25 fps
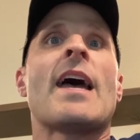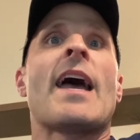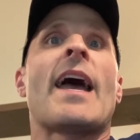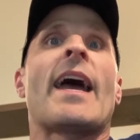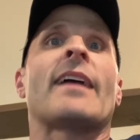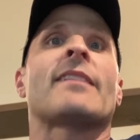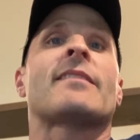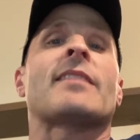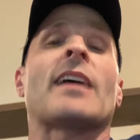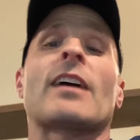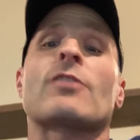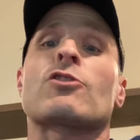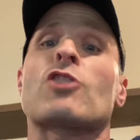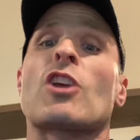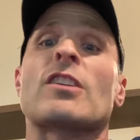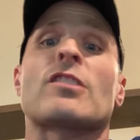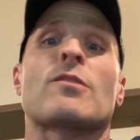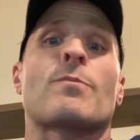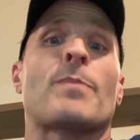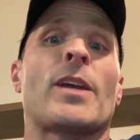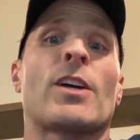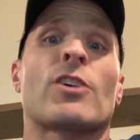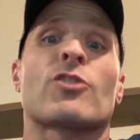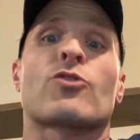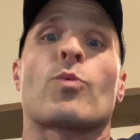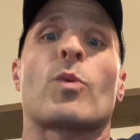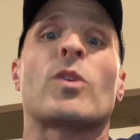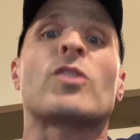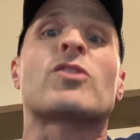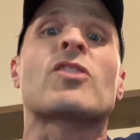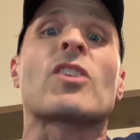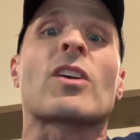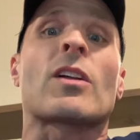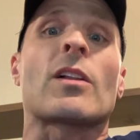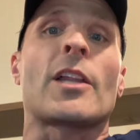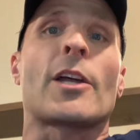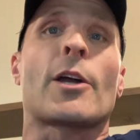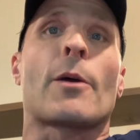And Tajay Spears was
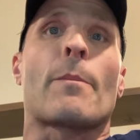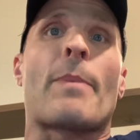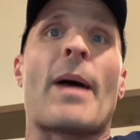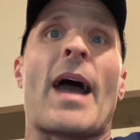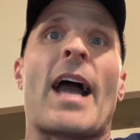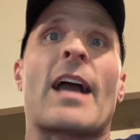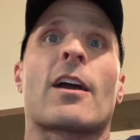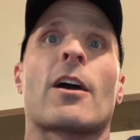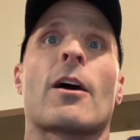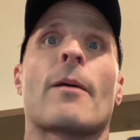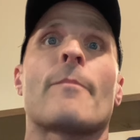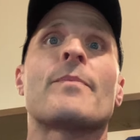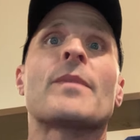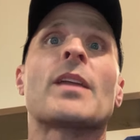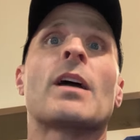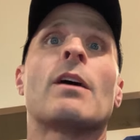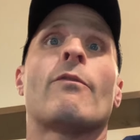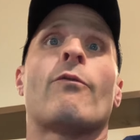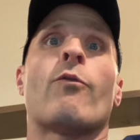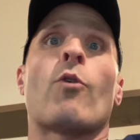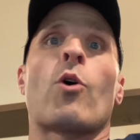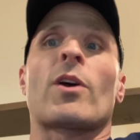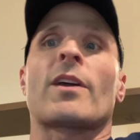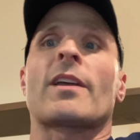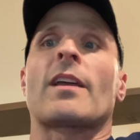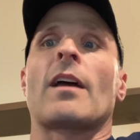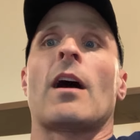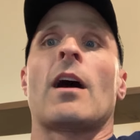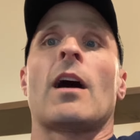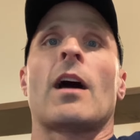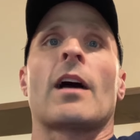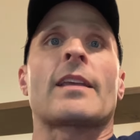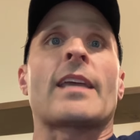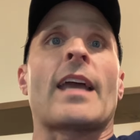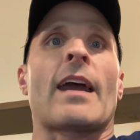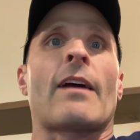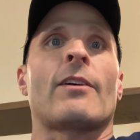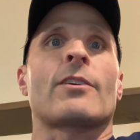the clear backup. 4
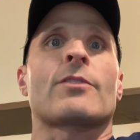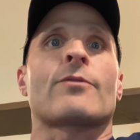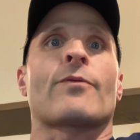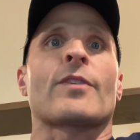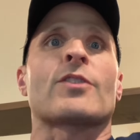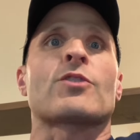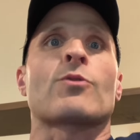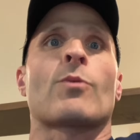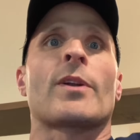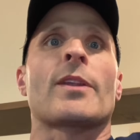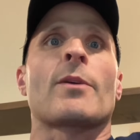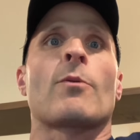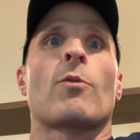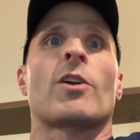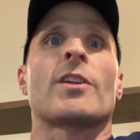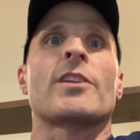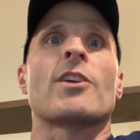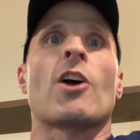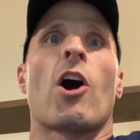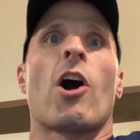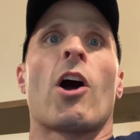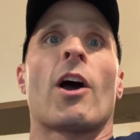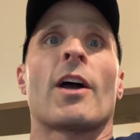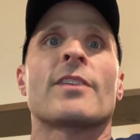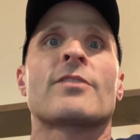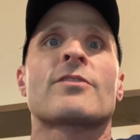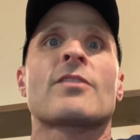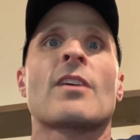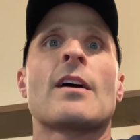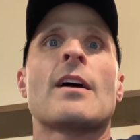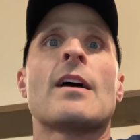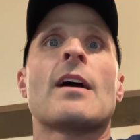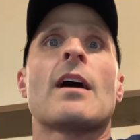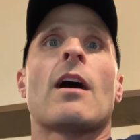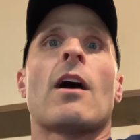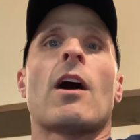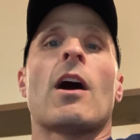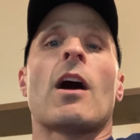carries for 21 yards,
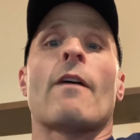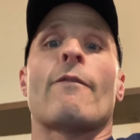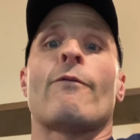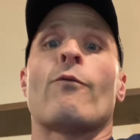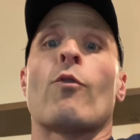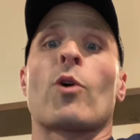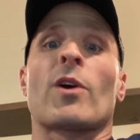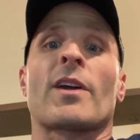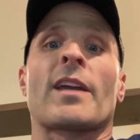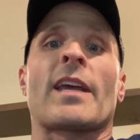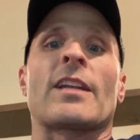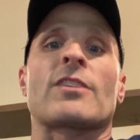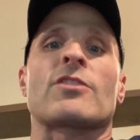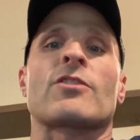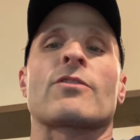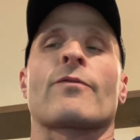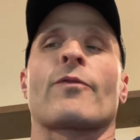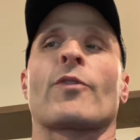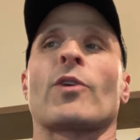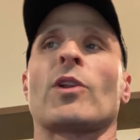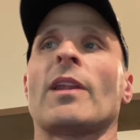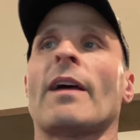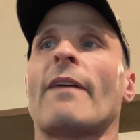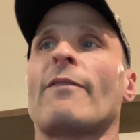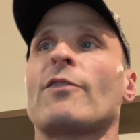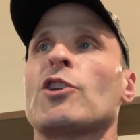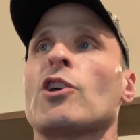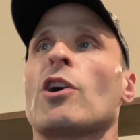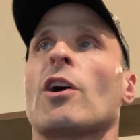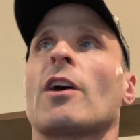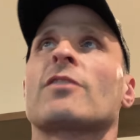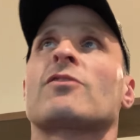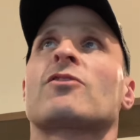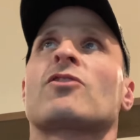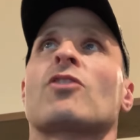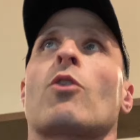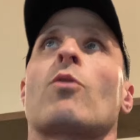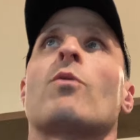4 catches for 11
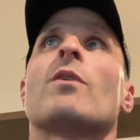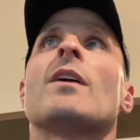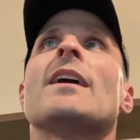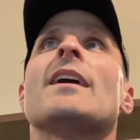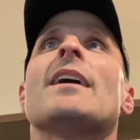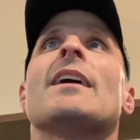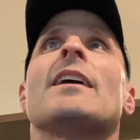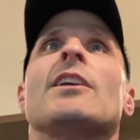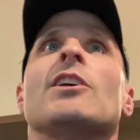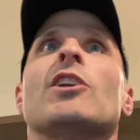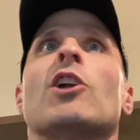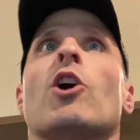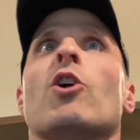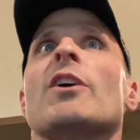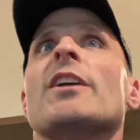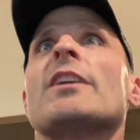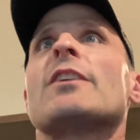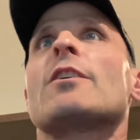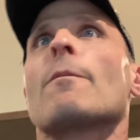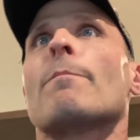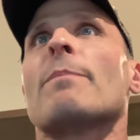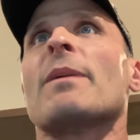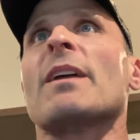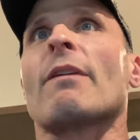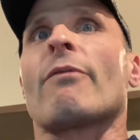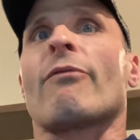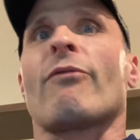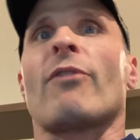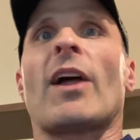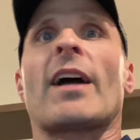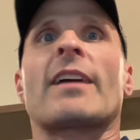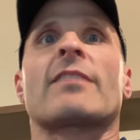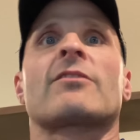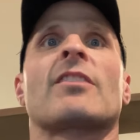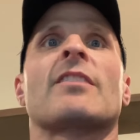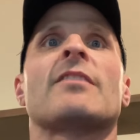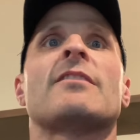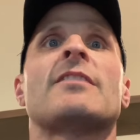yards. So, you know, he could be a
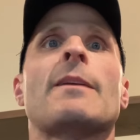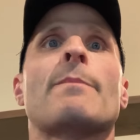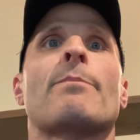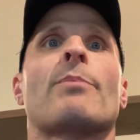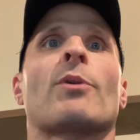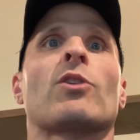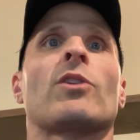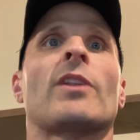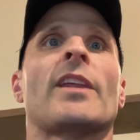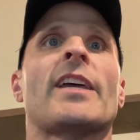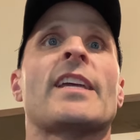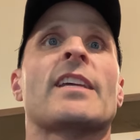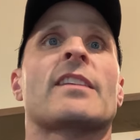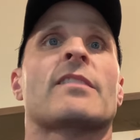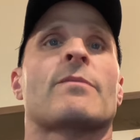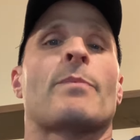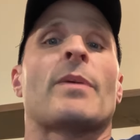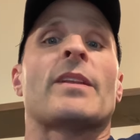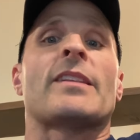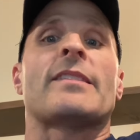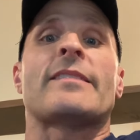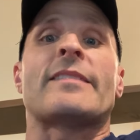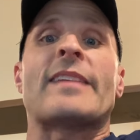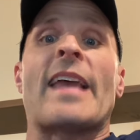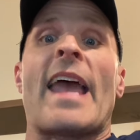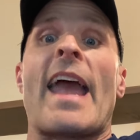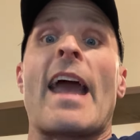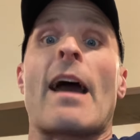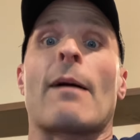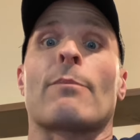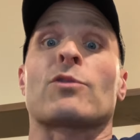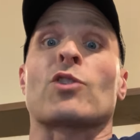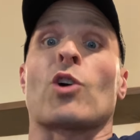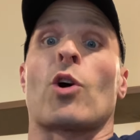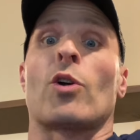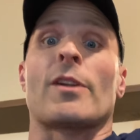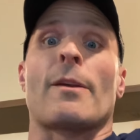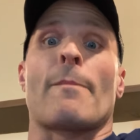flex in deeper leagues. But
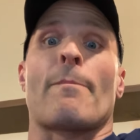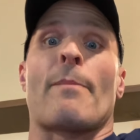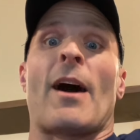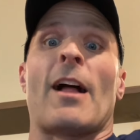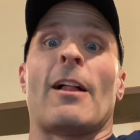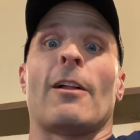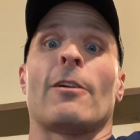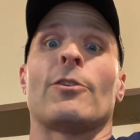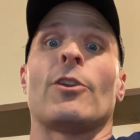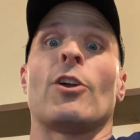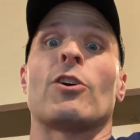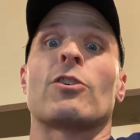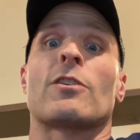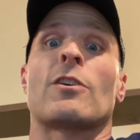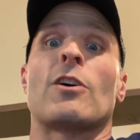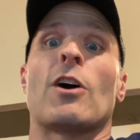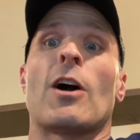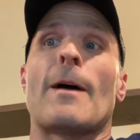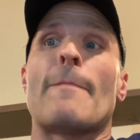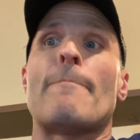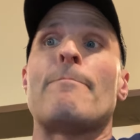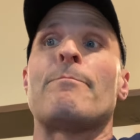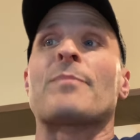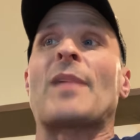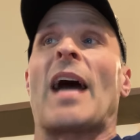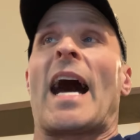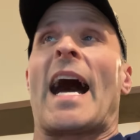damn, Tony Pollard looked good.